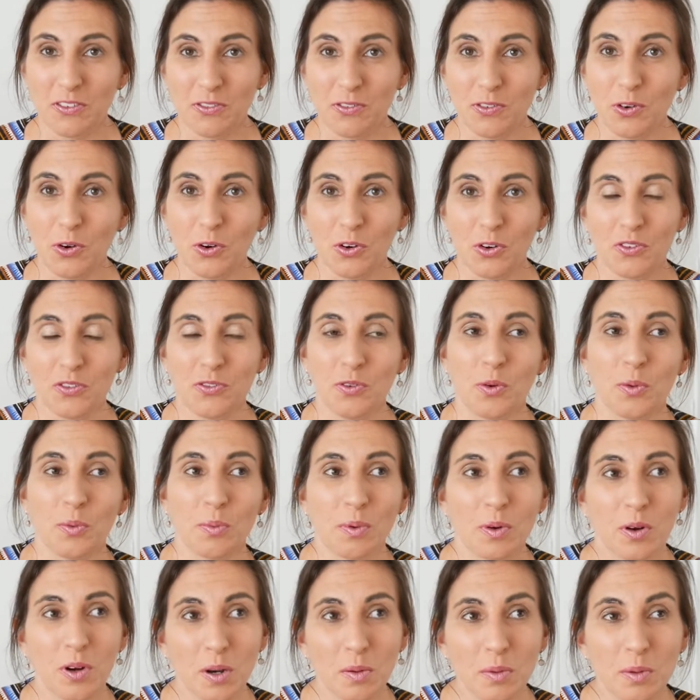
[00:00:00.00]
for
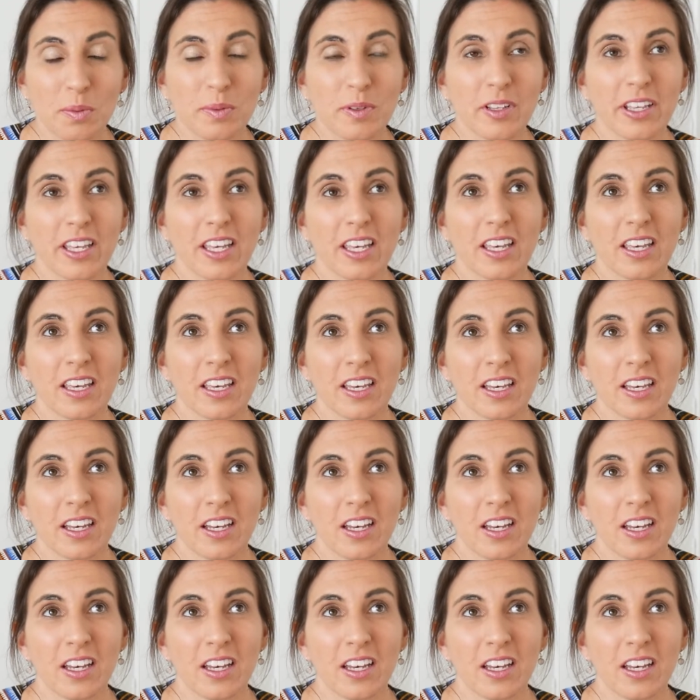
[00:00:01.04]
probably